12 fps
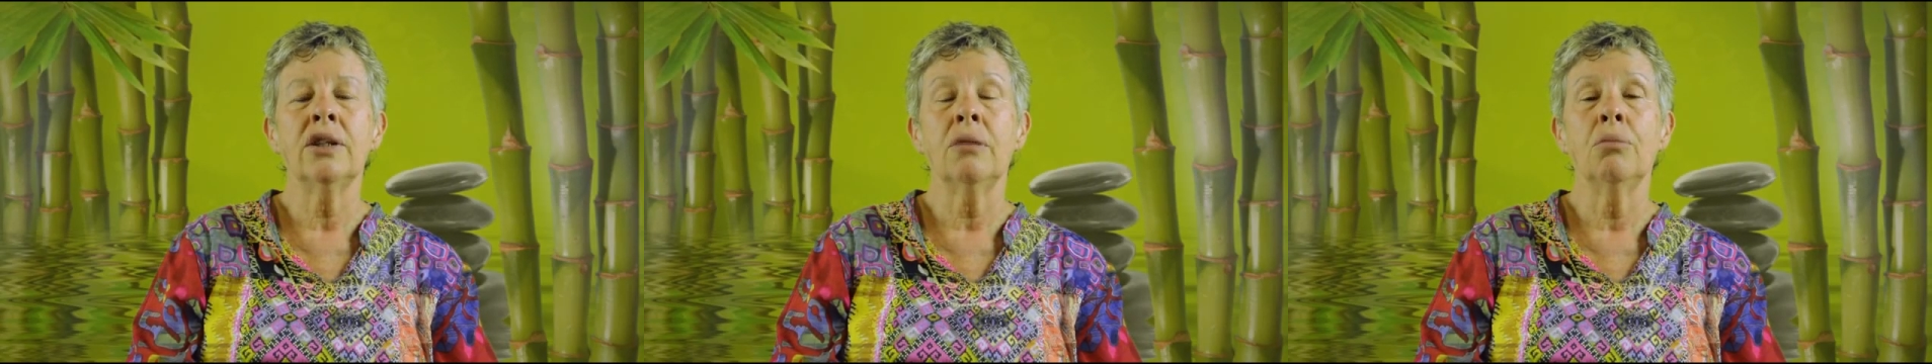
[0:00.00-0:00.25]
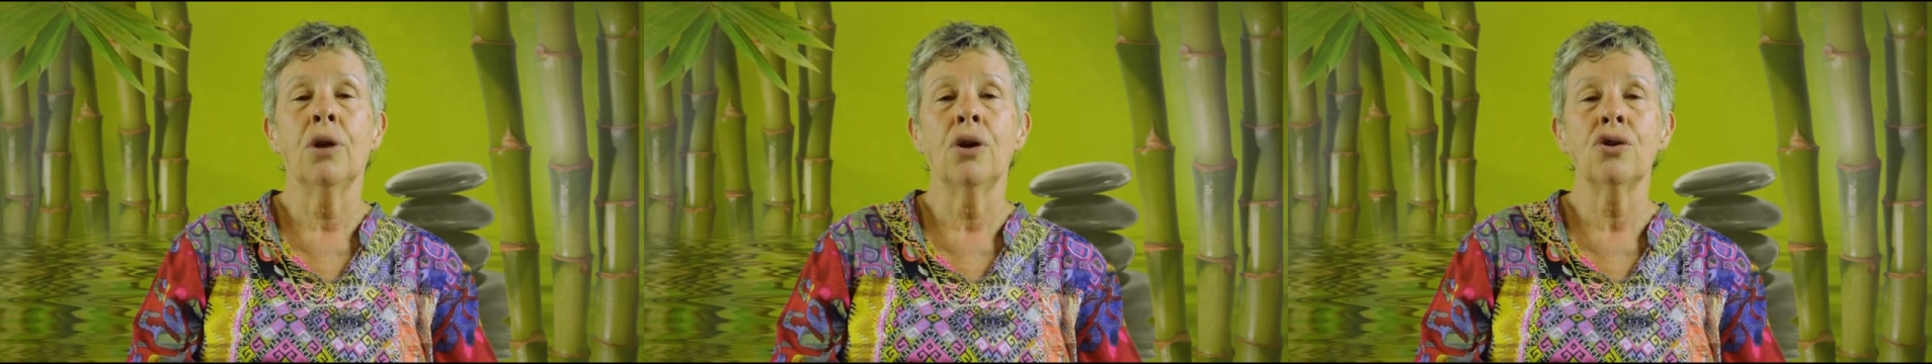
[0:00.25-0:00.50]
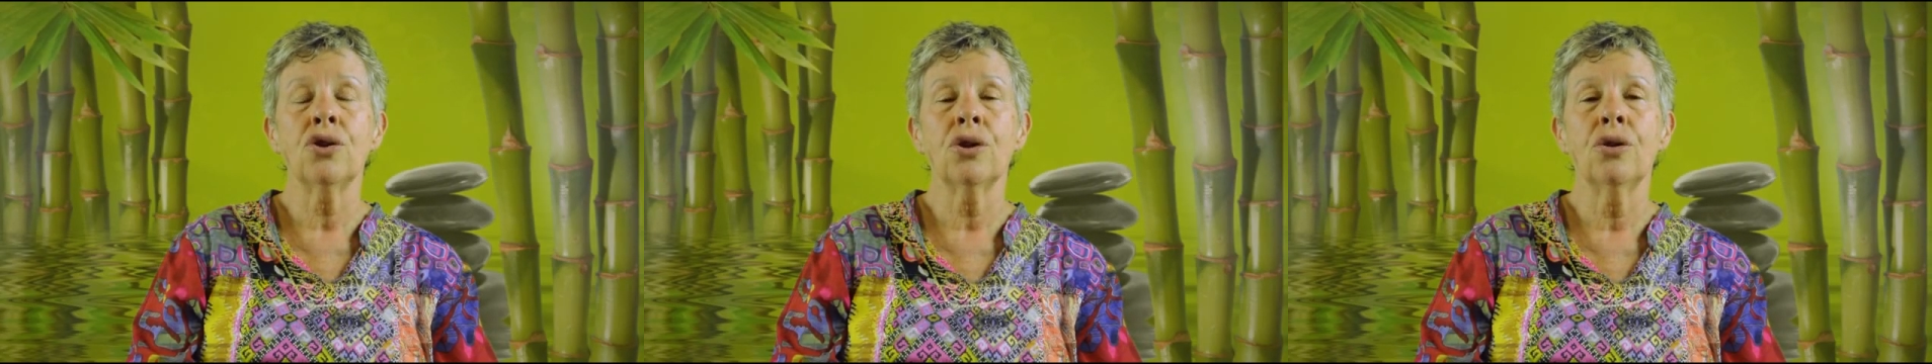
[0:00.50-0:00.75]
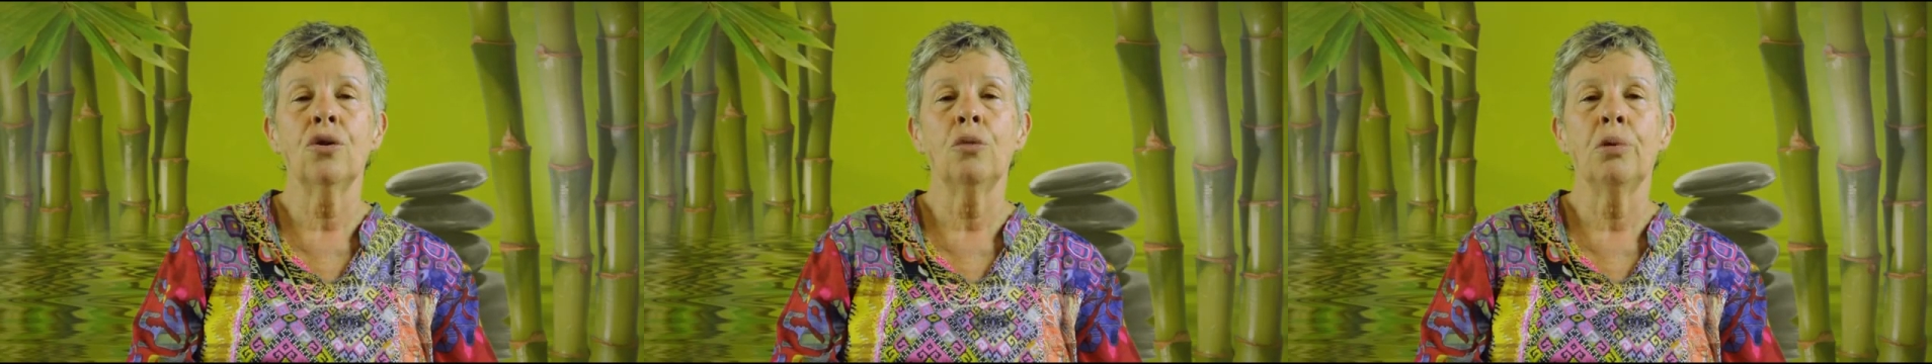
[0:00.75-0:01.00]

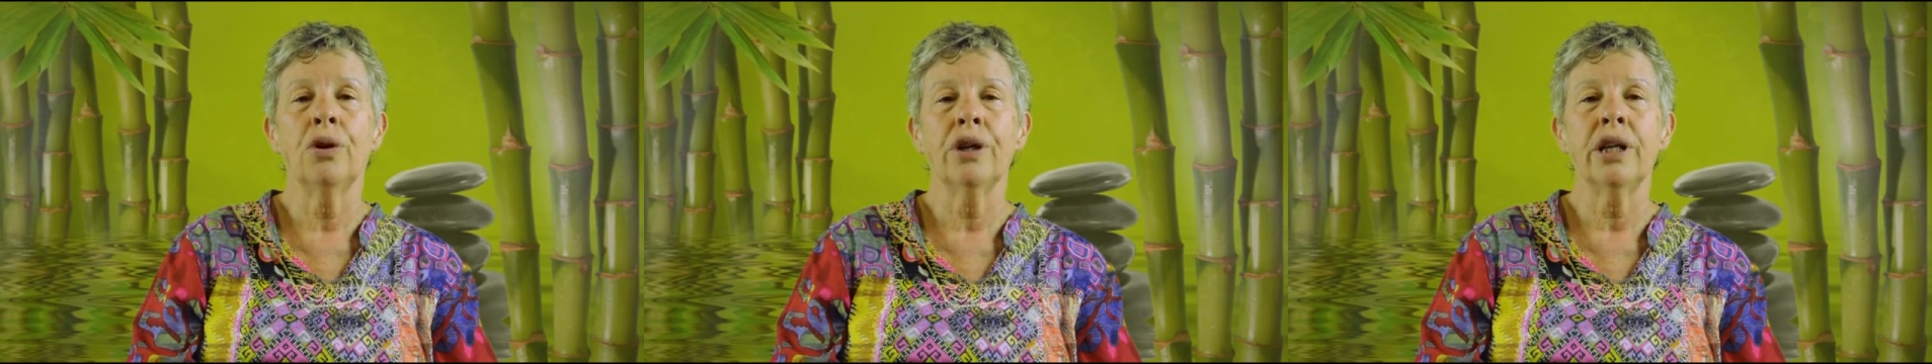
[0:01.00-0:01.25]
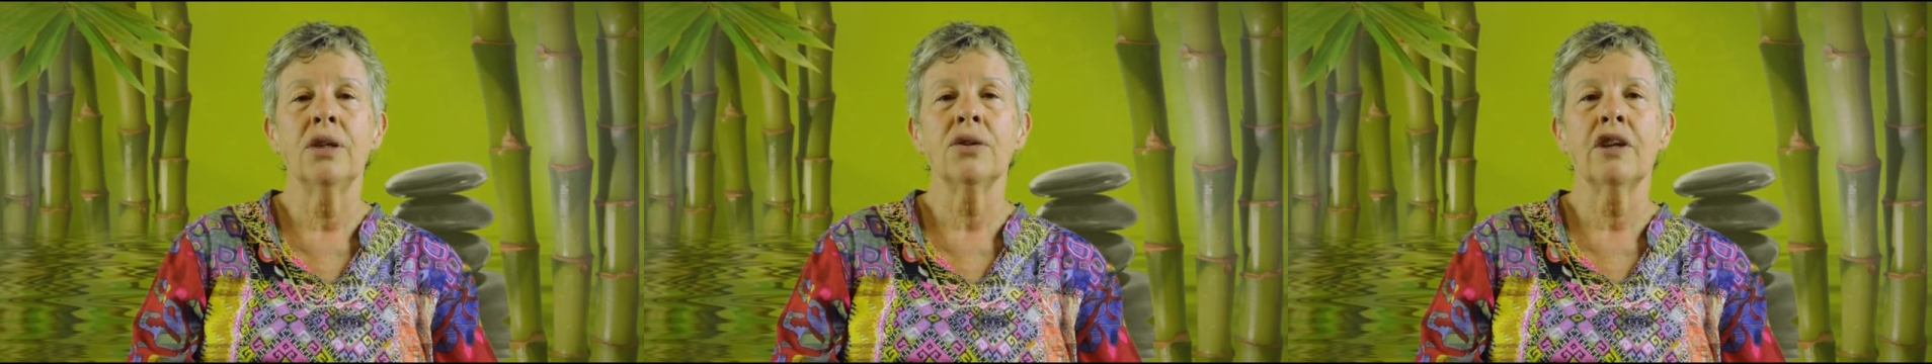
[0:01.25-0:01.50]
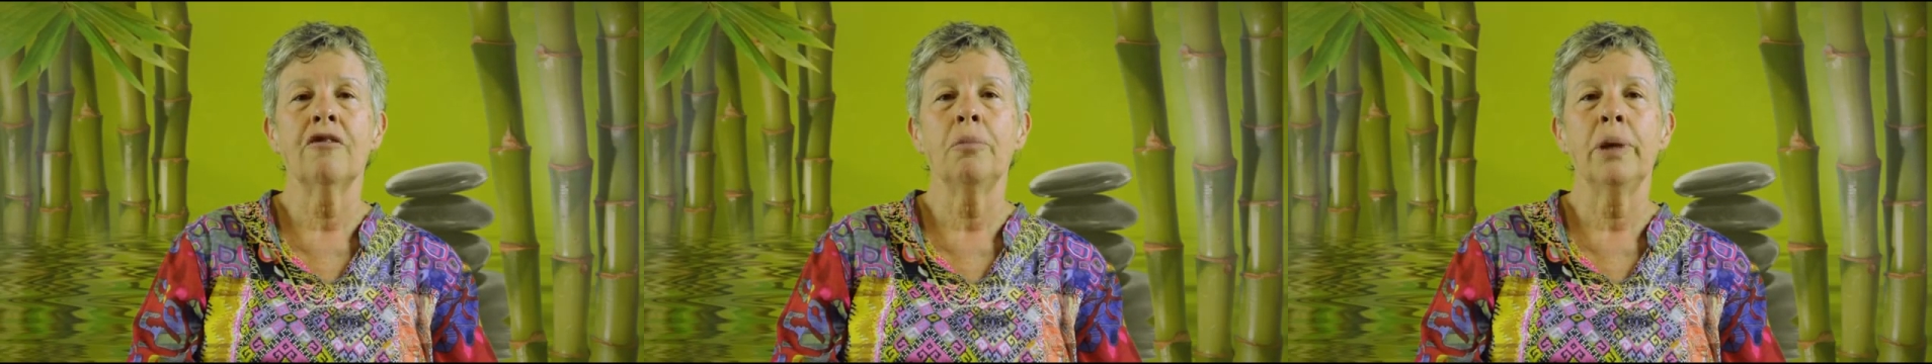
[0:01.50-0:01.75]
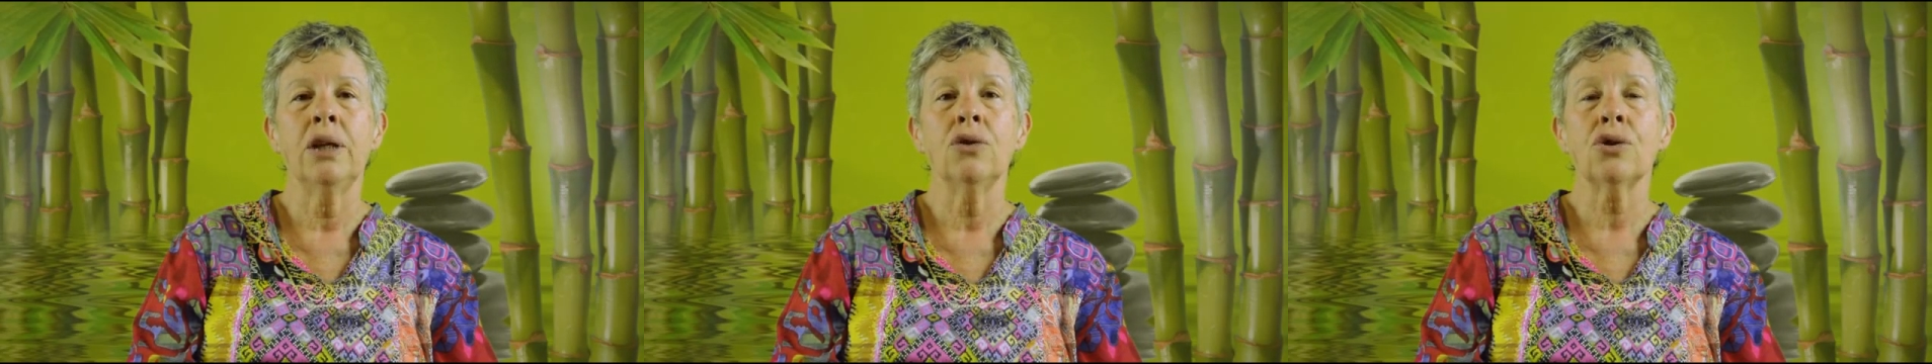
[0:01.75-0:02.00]
emotional bodies have
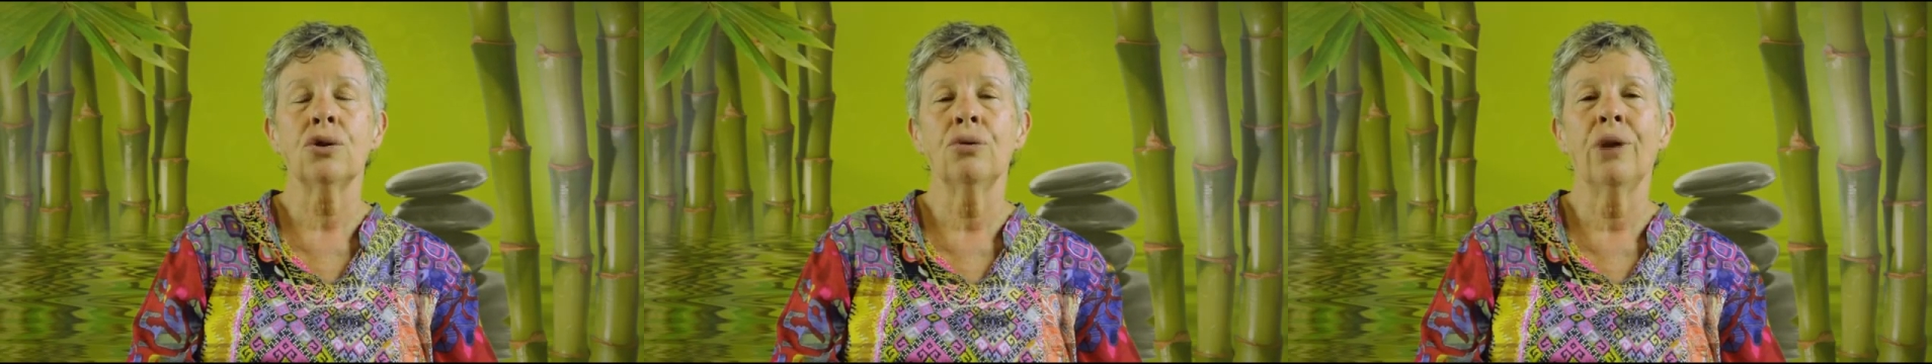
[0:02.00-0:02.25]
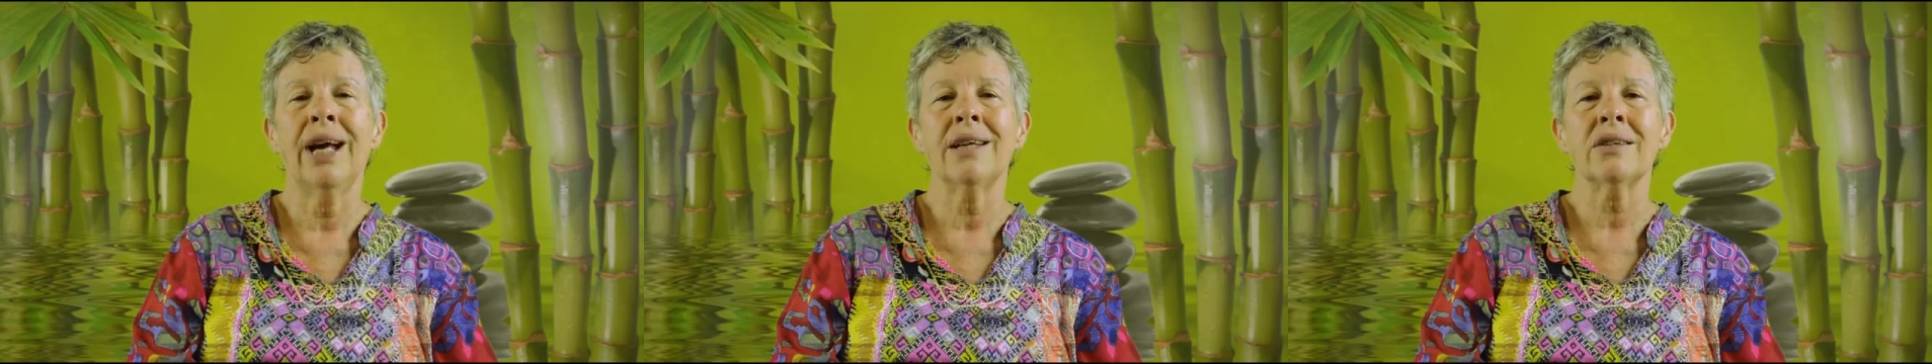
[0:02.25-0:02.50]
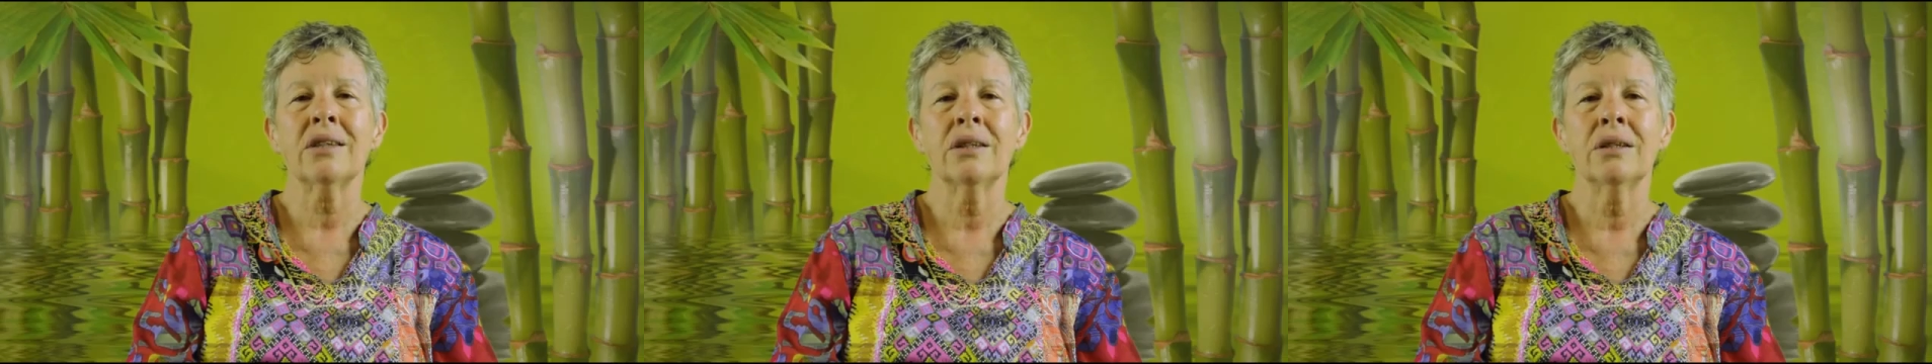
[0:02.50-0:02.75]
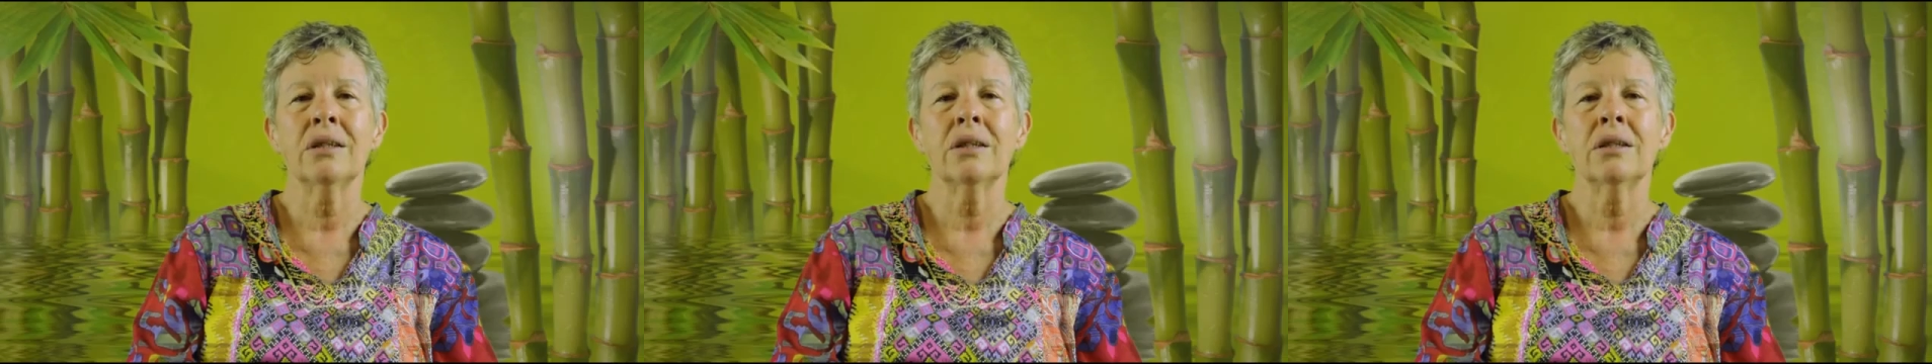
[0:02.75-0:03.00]
been too
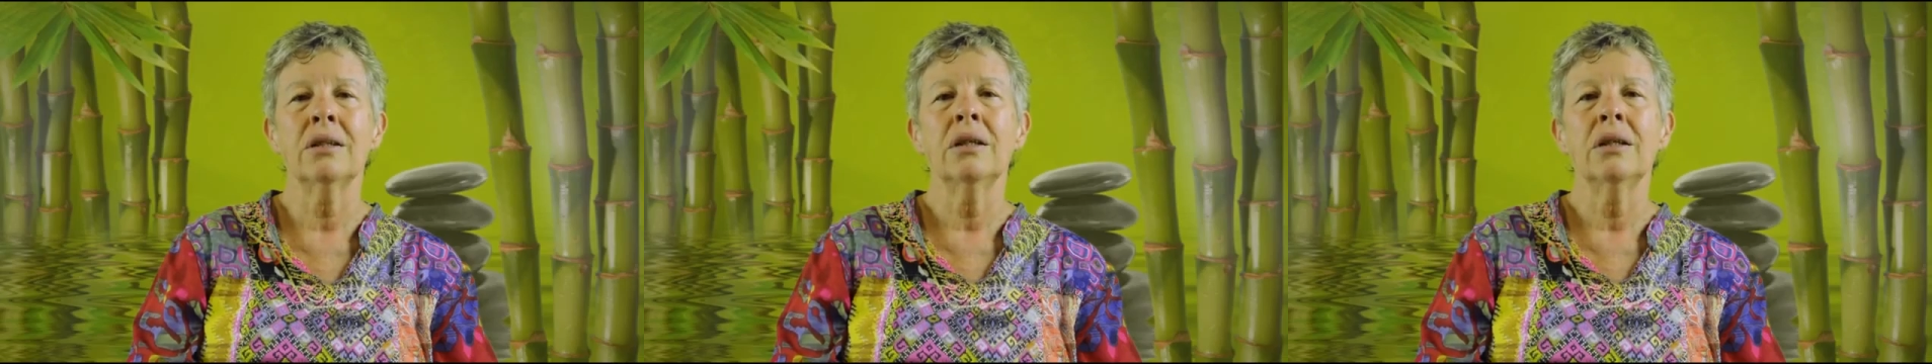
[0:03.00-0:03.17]
acid